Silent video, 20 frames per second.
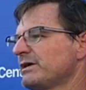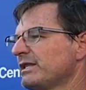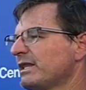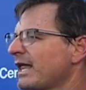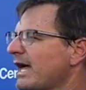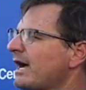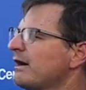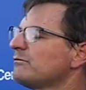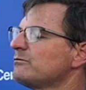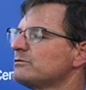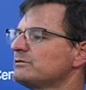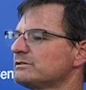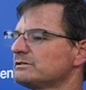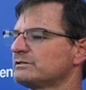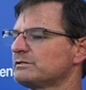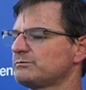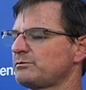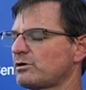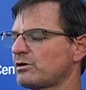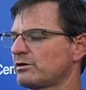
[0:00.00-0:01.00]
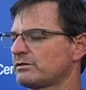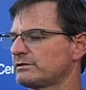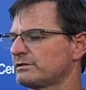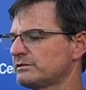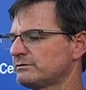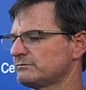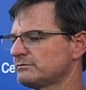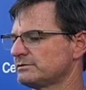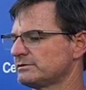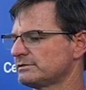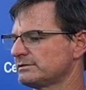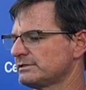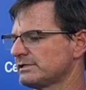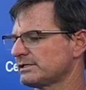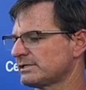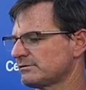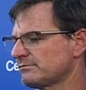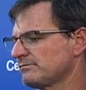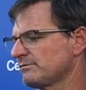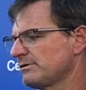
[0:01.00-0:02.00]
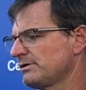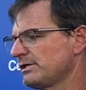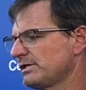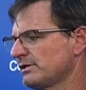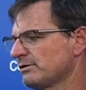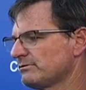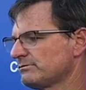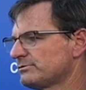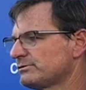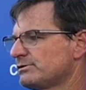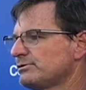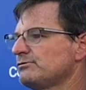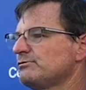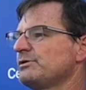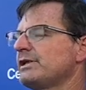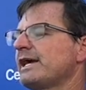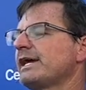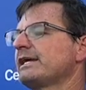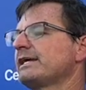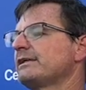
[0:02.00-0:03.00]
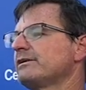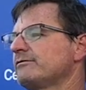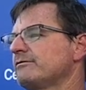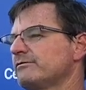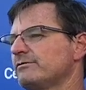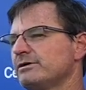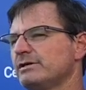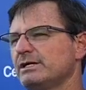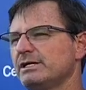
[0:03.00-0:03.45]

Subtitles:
And that was the part that was, you know, two negative,